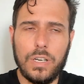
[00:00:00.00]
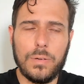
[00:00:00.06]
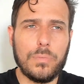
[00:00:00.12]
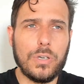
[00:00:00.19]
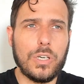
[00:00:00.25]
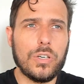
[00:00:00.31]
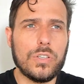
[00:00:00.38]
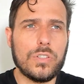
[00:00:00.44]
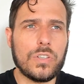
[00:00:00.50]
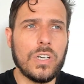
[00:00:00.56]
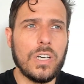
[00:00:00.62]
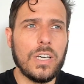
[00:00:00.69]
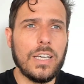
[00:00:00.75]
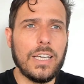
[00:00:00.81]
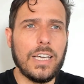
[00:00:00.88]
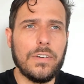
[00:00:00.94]
because
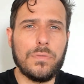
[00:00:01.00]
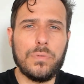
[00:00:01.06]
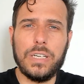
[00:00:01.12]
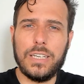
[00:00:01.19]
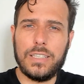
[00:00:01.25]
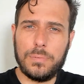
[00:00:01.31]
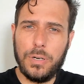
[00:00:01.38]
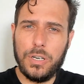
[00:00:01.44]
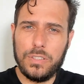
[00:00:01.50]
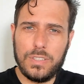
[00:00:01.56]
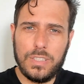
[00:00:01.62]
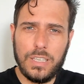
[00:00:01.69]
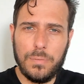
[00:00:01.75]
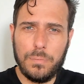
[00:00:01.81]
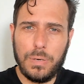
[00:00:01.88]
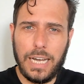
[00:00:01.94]
if we experience
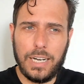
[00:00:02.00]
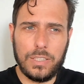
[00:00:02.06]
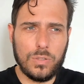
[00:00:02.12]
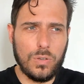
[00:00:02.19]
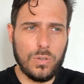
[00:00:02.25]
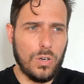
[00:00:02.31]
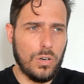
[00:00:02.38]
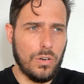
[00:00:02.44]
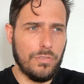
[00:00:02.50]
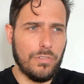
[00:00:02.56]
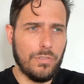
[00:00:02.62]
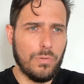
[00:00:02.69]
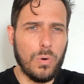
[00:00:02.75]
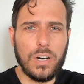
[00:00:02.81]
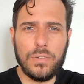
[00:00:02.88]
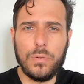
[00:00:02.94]
the impact of
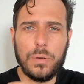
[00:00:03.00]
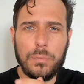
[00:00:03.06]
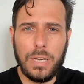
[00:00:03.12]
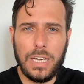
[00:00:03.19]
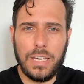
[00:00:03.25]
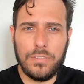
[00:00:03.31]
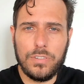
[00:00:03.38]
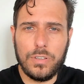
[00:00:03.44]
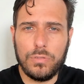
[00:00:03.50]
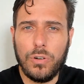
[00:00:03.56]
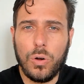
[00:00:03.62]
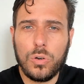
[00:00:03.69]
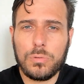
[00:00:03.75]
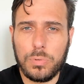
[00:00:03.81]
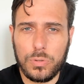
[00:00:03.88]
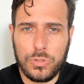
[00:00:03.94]
whatever we may feel
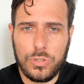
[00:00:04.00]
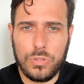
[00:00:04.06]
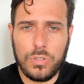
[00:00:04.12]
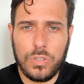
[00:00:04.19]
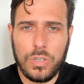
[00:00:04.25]
vulnerable to,